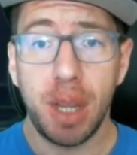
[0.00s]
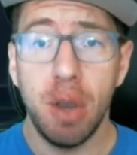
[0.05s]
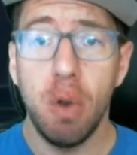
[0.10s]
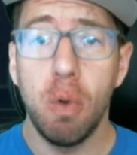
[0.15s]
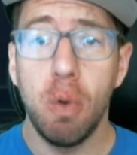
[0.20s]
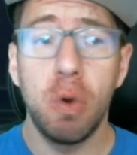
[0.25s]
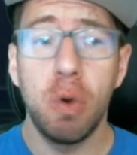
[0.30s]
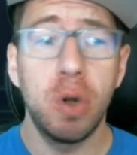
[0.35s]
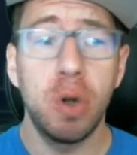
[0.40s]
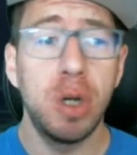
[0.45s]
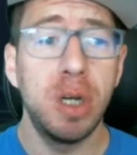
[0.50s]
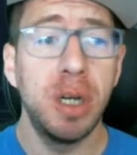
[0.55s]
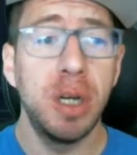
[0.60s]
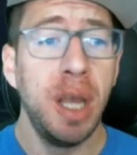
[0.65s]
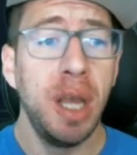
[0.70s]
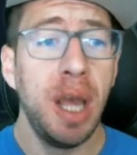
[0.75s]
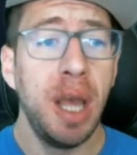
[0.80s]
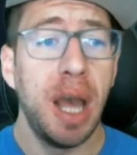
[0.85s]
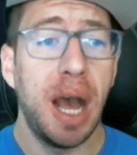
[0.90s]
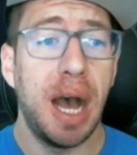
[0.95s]
or
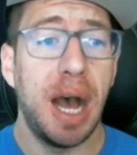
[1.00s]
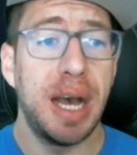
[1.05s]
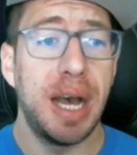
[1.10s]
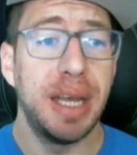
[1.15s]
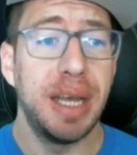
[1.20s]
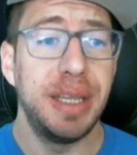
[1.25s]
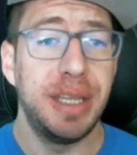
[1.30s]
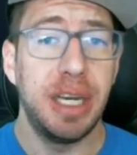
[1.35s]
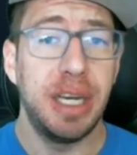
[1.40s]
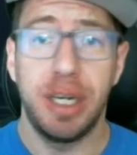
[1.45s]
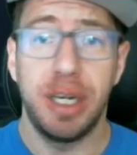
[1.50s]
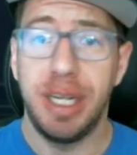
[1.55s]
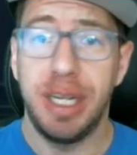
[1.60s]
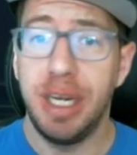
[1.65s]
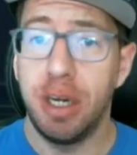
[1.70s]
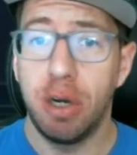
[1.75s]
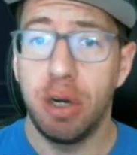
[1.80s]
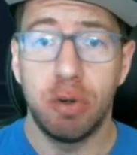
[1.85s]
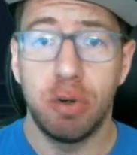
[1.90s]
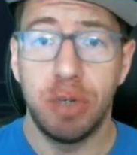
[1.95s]
their
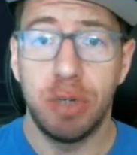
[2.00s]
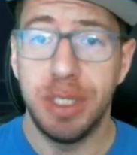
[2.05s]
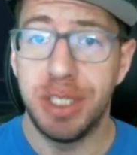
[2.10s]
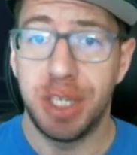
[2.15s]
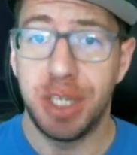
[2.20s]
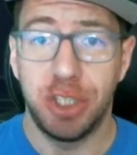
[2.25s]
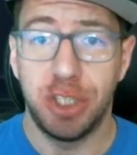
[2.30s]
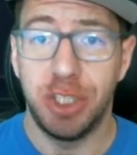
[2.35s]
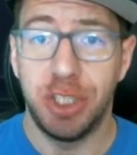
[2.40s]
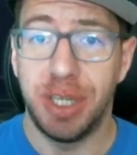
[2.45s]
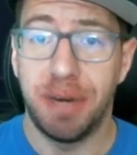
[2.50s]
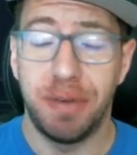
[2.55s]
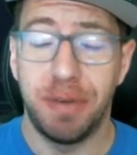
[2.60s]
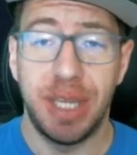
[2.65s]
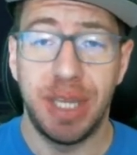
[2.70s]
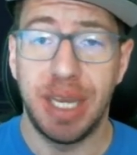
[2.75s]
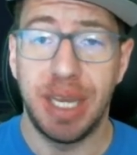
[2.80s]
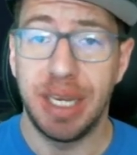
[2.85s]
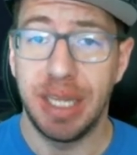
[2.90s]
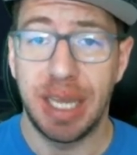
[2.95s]
hero research and
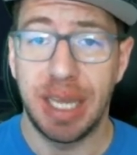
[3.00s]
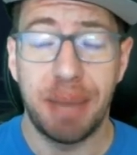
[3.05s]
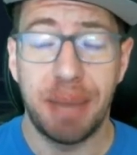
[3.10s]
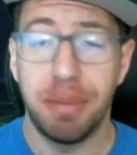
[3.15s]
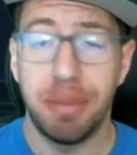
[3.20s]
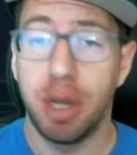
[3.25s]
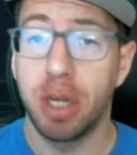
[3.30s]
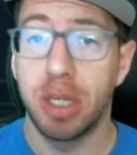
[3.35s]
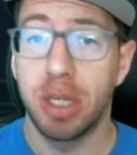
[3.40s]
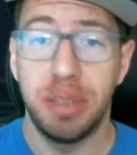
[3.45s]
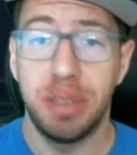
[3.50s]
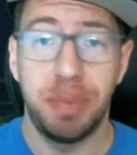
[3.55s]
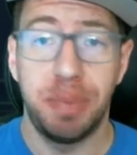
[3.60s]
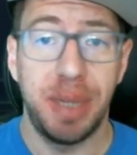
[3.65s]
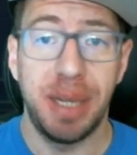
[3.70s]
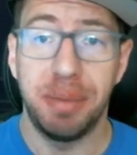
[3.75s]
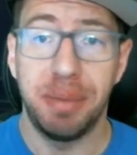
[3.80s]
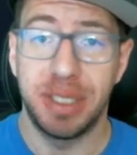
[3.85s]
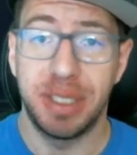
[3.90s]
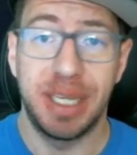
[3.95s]
everything, like I'm not going to
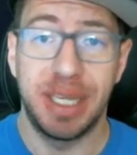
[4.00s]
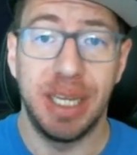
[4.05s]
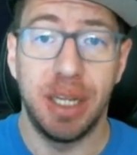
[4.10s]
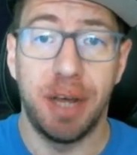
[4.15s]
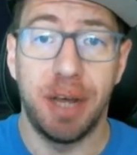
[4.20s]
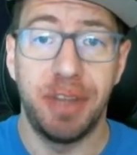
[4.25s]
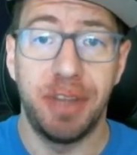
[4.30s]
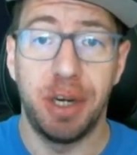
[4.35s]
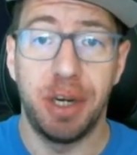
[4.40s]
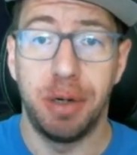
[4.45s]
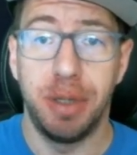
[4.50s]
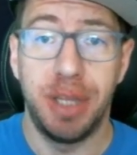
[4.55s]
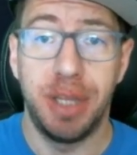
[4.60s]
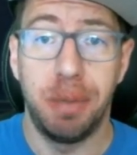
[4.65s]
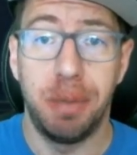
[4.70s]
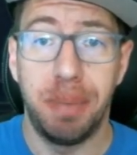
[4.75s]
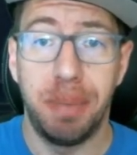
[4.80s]
be able to kill off their